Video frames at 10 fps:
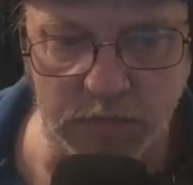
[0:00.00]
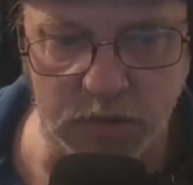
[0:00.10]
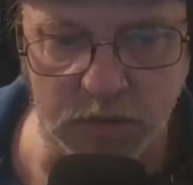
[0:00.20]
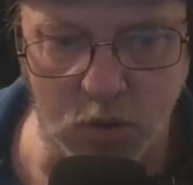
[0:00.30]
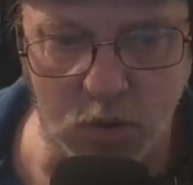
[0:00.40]
and
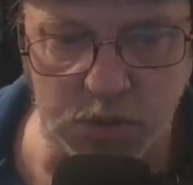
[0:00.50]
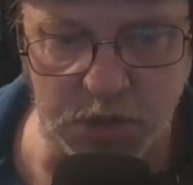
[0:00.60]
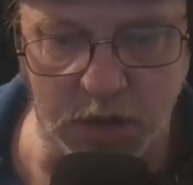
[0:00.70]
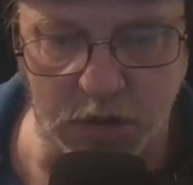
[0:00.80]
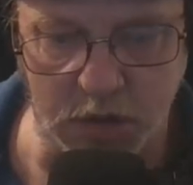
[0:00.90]
more
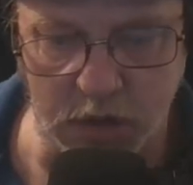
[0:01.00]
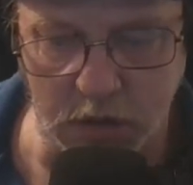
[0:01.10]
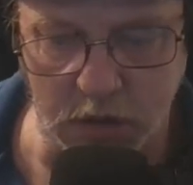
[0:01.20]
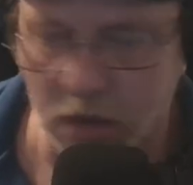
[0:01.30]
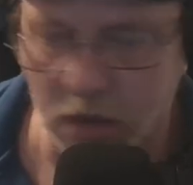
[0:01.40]
channel
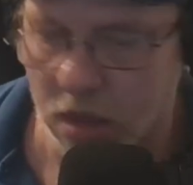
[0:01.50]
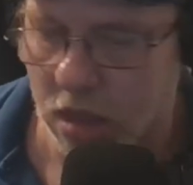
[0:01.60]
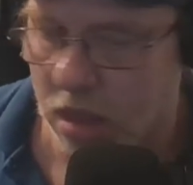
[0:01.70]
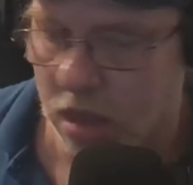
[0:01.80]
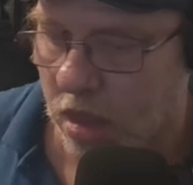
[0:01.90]

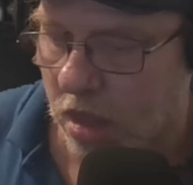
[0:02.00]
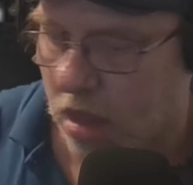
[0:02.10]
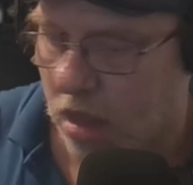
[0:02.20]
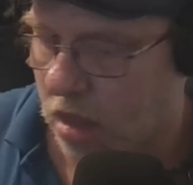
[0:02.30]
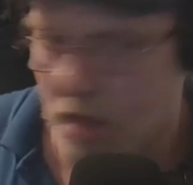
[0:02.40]
here.
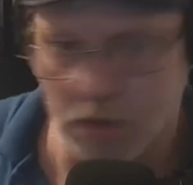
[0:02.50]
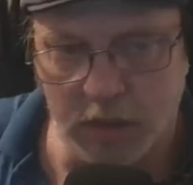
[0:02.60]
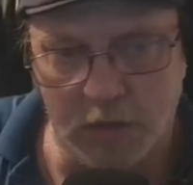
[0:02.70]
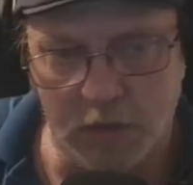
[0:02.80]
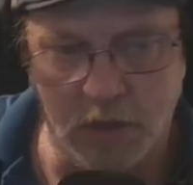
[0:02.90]
Okay,
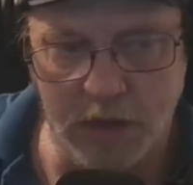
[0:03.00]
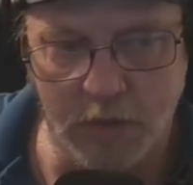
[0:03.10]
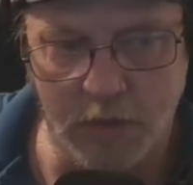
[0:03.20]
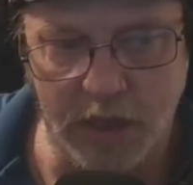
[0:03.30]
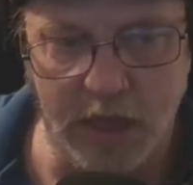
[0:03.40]
why do I
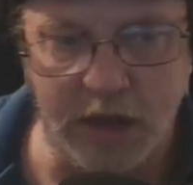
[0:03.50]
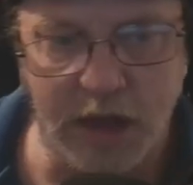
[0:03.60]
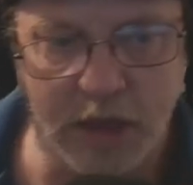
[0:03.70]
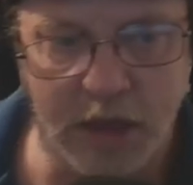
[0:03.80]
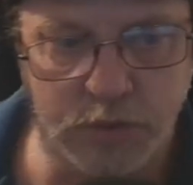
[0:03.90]
got an
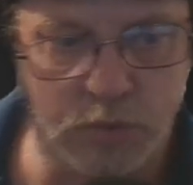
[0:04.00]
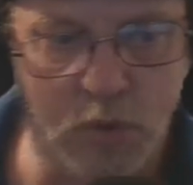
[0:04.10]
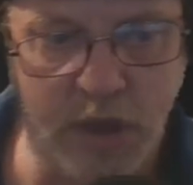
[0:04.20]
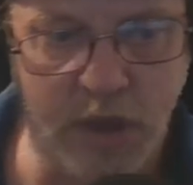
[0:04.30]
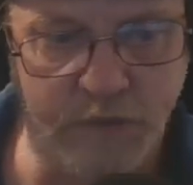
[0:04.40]
Astro
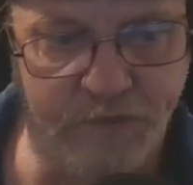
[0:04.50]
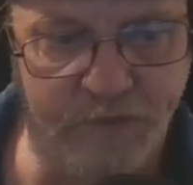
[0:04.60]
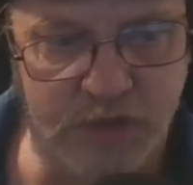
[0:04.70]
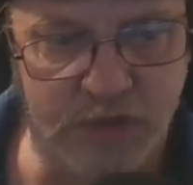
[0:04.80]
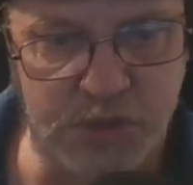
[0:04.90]

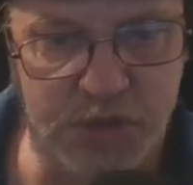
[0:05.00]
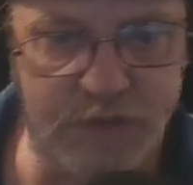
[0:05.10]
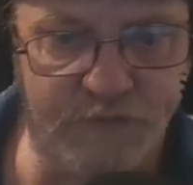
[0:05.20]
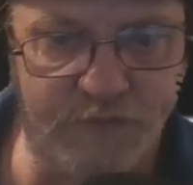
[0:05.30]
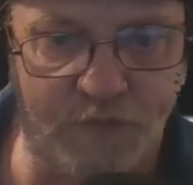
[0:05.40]
A50 Gen
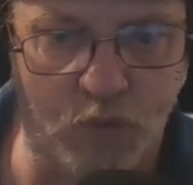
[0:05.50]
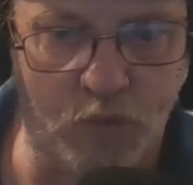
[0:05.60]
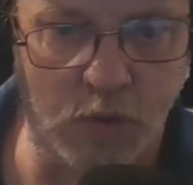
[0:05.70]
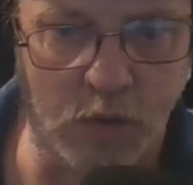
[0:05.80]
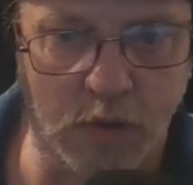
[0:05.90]
4
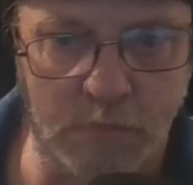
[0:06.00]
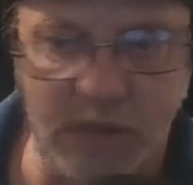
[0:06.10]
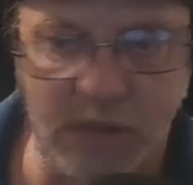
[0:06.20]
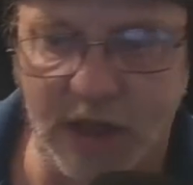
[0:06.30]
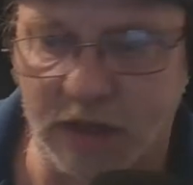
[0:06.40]

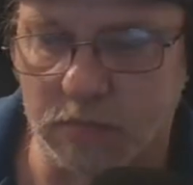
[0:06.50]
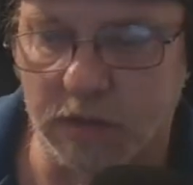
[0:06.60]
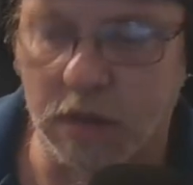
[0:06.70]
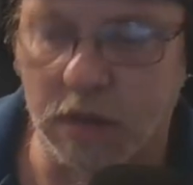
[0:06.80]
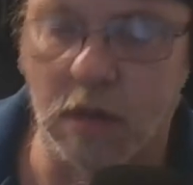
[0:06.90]
behind me?
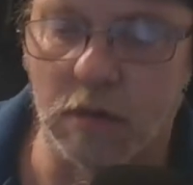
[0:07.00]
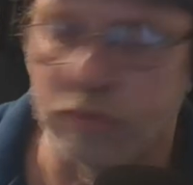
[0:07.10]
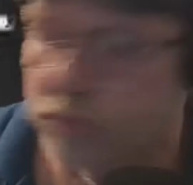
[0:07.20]
Oh,